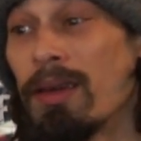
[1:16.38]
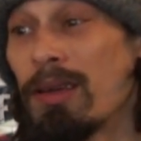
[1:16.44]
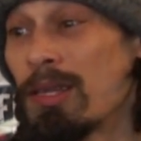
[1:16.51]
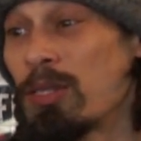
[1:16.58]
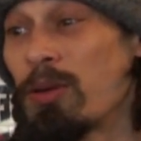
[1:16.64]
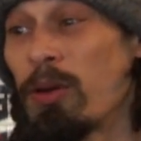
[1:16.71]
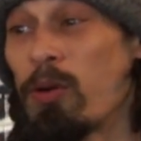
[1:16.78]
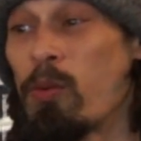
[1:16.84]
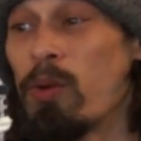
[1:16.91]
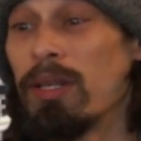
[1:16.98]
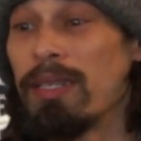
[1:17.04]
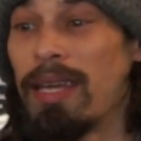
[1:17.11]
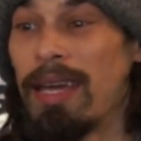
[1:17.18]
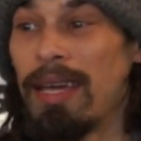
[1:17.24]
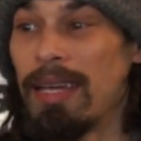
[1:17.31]
So I don't
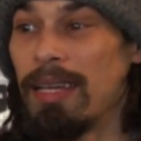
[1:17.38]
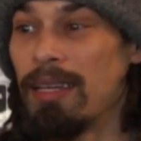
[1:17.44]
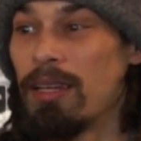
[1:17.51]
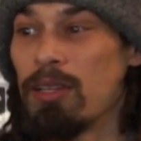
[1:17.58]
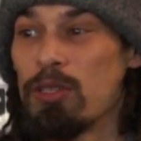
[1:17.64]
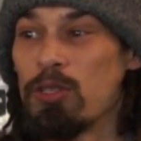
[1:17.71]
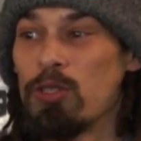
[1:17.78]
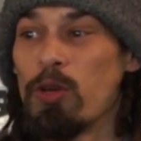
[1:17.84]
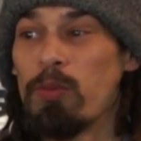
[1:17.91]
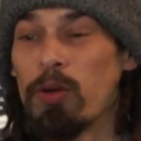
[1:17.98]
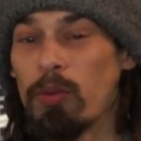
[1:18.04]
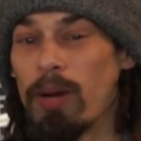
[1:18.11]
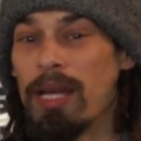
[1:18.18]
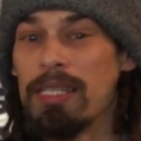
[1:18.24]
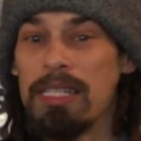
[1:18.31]
want a super
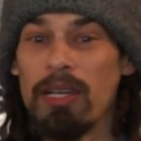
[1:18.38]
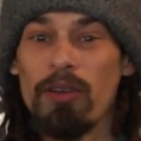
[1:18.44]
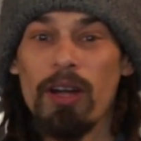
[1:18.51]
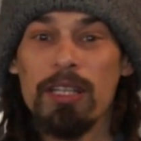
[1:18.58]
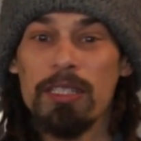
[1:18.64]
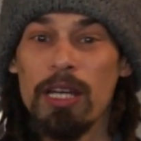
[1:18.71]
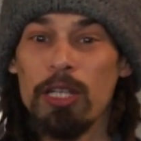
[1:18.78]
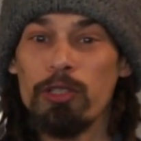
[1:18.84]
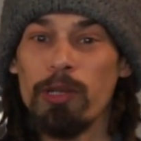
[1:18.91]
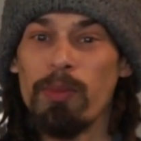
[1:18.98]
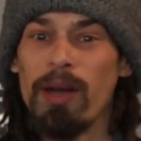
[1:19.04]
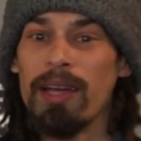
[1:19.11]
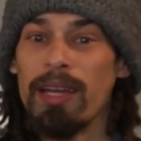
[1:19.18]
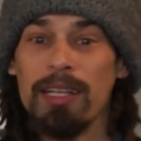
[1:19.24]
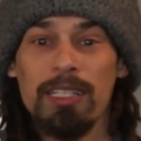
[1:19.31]
racy cross country
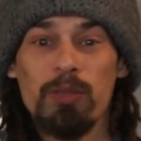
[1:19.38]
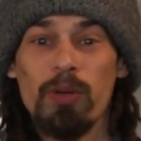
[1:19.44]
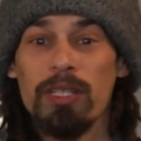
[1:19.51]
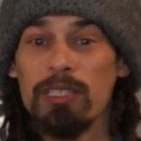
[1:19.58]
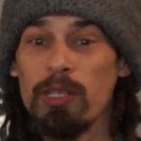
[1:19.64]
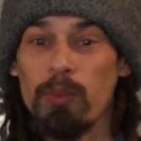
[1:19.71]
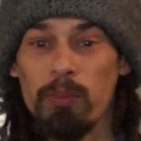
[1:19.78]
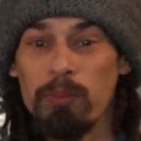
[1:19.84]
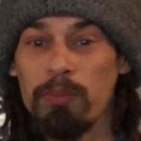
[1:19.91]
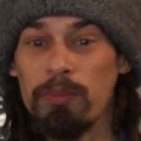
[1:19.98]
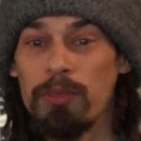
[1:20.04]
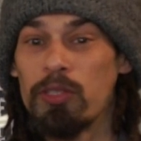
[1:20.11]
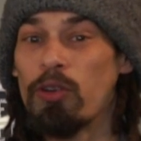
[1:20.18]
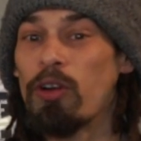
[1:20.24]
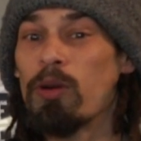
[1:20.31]
bike, I just want something
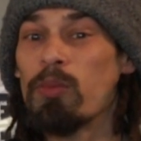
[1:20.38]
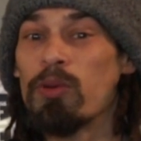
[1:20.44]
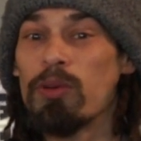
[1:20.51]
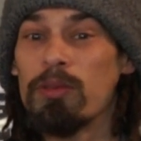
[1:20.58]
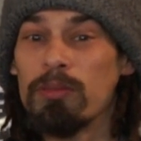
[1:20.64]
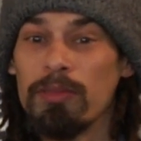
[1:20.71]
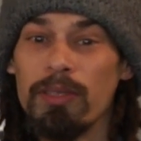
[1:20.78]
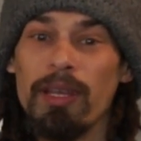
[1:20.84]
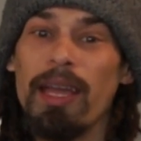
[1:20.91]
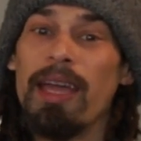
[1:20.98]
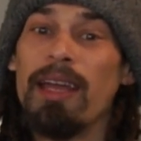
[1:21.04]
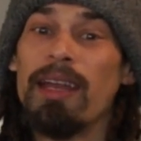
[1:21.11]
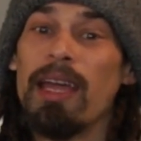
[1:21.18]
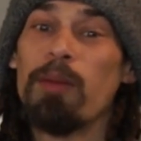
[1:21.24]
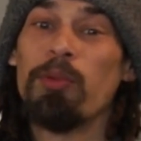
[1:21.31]
durable
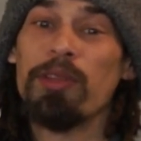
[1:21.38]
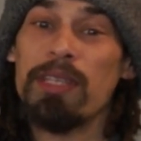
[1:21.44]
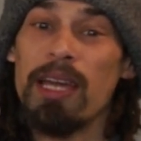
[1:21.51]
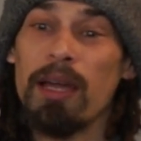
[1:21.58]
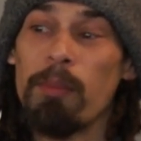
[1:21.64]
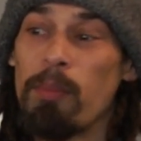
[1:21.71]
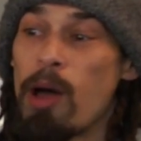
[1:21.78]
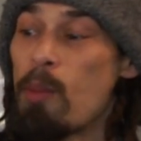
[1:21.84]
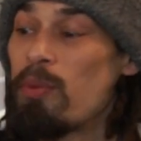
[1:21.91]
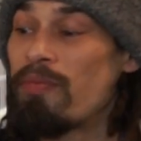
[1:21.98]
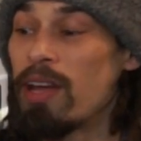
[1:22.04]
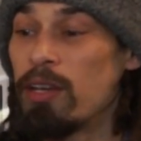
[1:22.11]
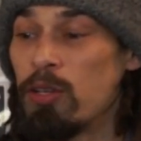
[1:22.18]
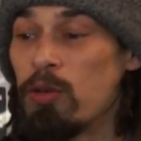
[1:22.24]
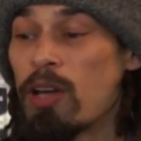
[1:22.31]
and able to take a bump if
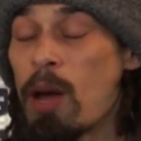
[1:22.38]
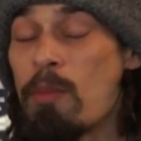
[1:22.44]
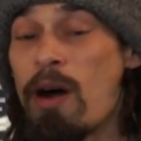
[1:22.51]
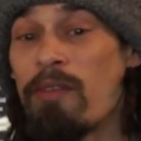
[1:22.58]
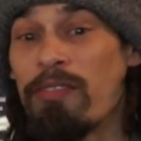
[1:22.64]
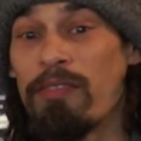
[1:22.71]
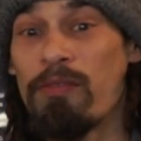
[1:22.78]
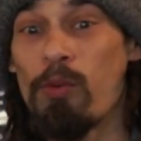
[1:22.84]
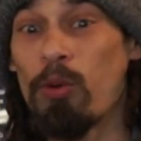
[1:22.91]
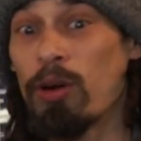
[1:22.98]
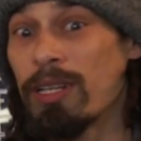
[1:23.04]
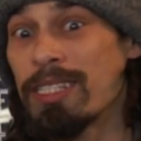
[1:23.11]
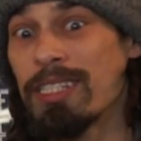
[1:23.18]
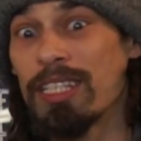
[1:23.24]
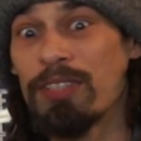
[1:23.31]
I do come off a 4
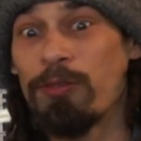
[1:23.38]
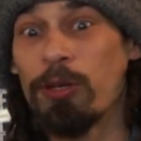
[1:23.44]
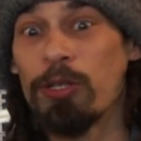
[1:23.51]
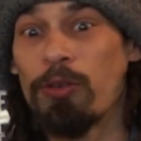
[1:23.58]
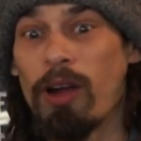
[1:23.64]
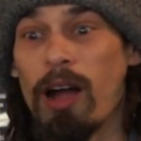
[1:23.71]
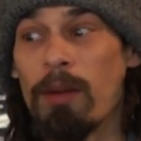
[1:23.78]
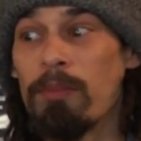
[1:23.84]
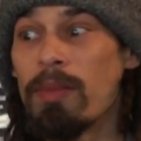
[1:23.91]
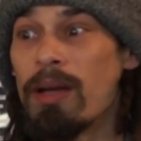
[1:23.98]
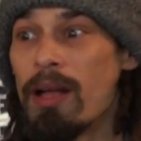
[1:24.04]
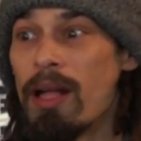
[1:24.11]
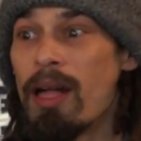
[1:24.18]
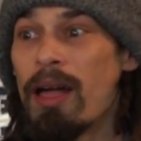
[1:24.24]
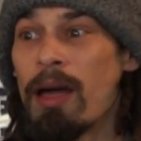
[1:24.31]
to 6 foot drop.
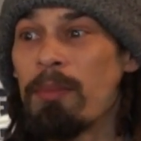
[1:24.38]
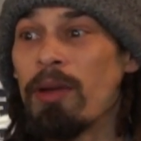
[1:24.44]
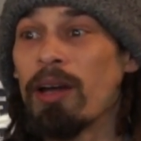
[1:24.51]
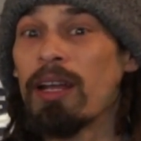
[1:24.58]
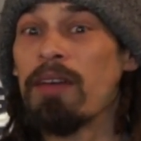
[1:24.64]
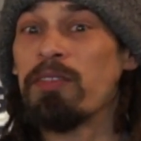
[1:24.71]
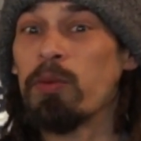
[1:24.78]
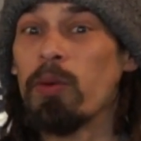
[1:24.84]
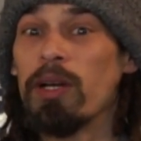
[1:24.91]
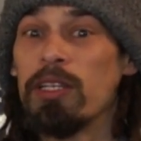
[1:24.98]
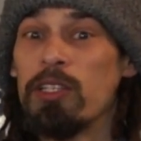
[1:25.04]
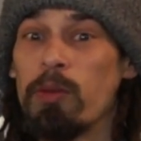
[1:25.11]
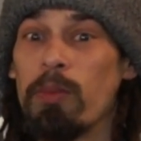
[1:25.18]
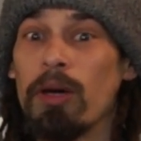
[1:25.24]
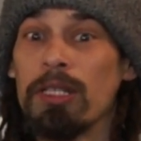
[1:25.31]
I'm not going to have to worry
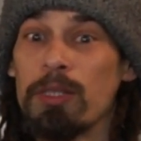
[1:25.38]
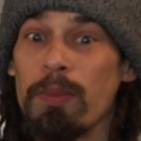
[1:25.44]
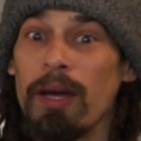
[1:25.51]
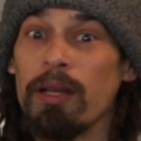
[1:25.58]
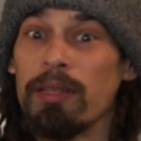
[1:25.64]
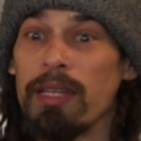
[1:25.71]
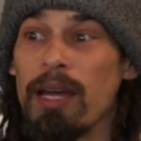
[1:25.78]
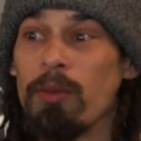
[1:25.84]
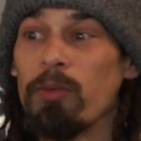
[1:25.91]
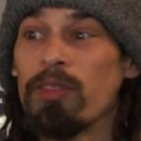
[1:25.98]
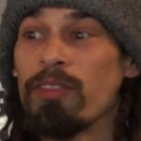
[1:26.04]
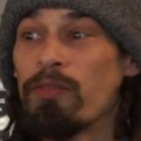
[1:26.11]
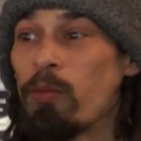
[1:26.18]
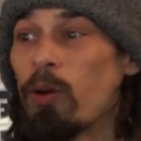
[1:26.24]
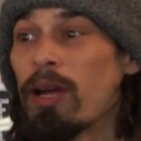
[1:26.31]
too much about that with
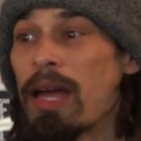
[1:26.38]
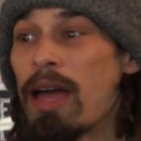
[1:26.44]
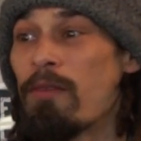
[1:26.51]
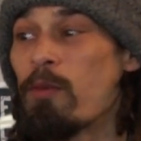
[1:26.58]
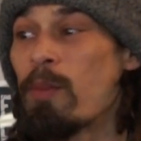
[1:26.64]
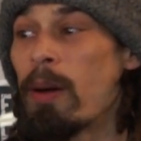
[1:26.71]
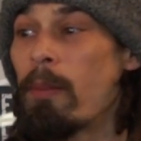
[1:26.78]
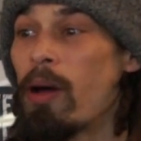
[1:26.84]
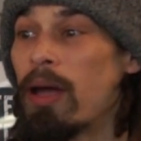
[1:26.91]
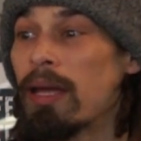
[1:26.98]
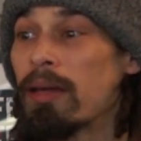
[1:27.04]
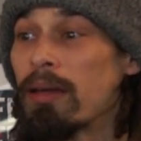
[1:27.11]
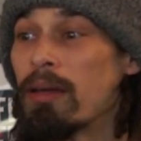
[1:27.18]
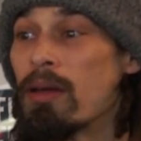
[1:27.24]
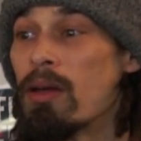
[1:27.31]
the fork I have on my
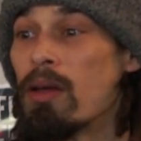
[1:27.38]
bike.